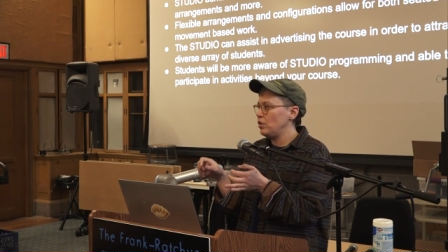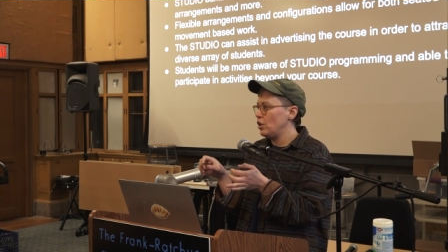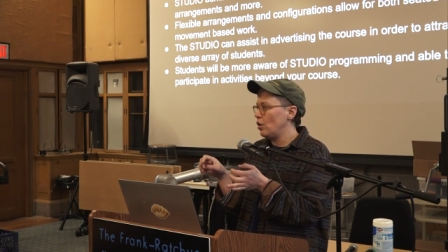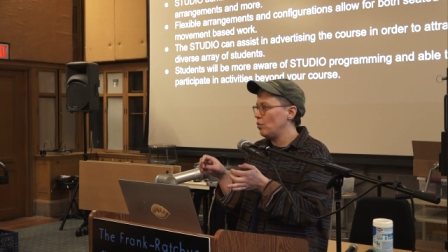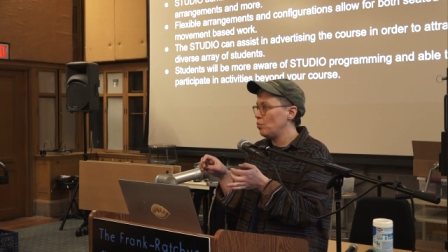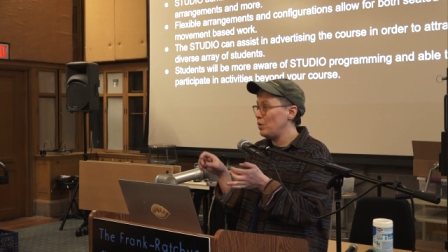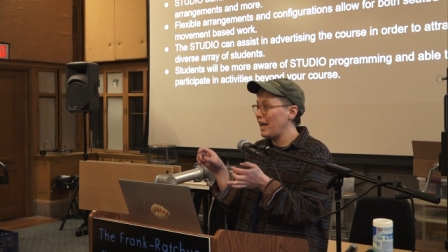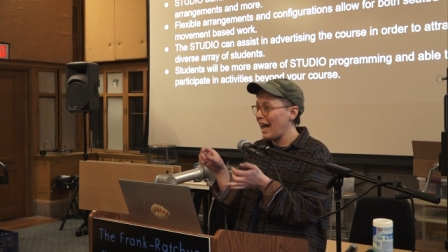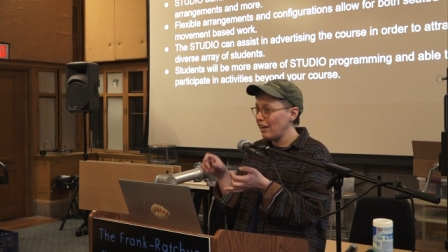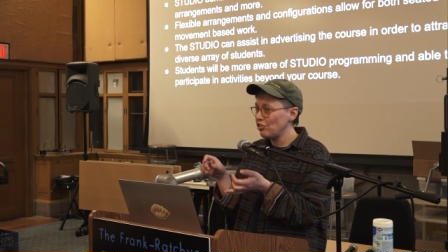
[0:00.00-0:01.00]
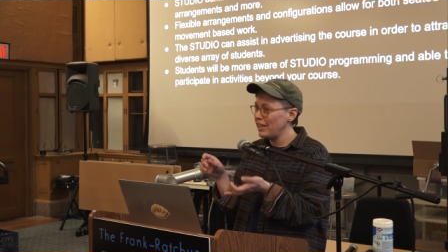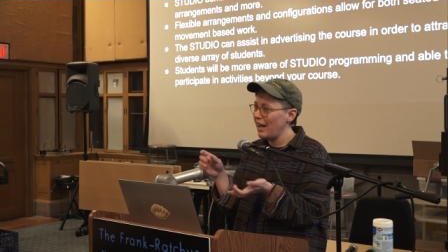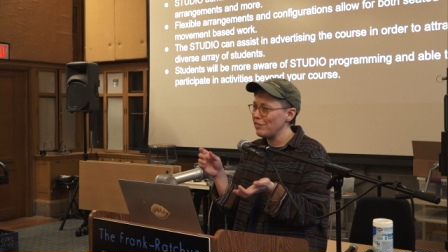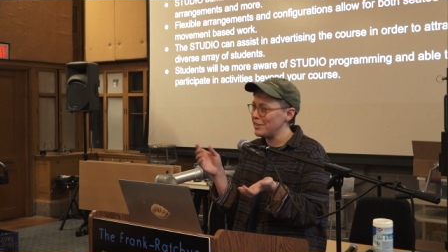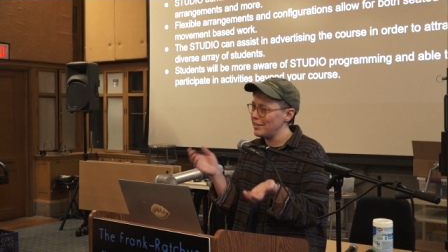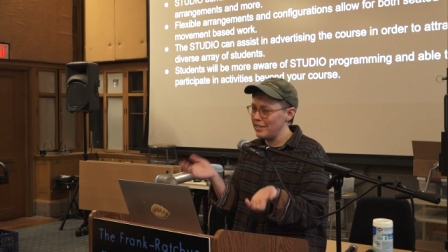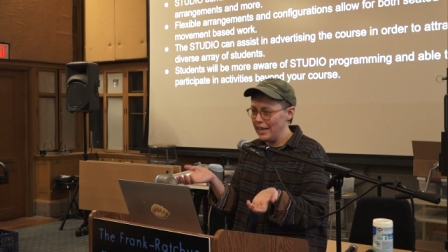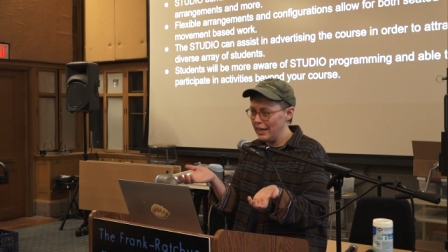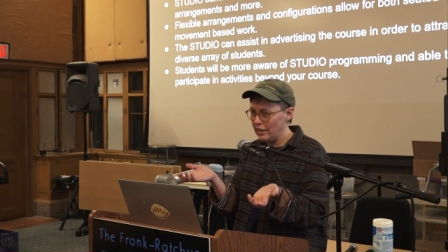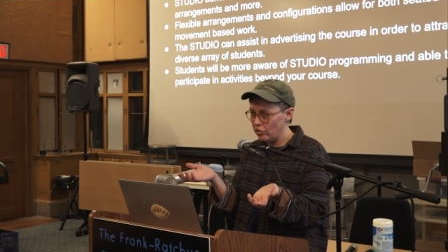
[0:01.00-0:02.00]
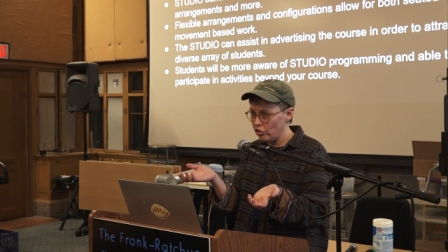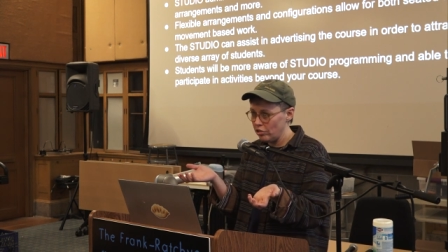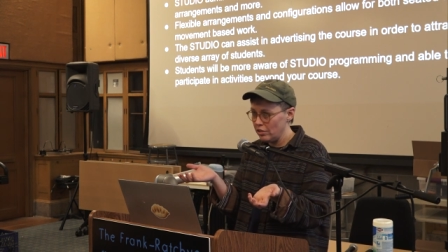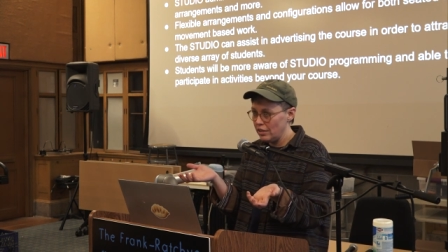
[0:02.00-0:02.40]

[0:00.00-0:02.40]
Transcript: You know, we actually have a stage.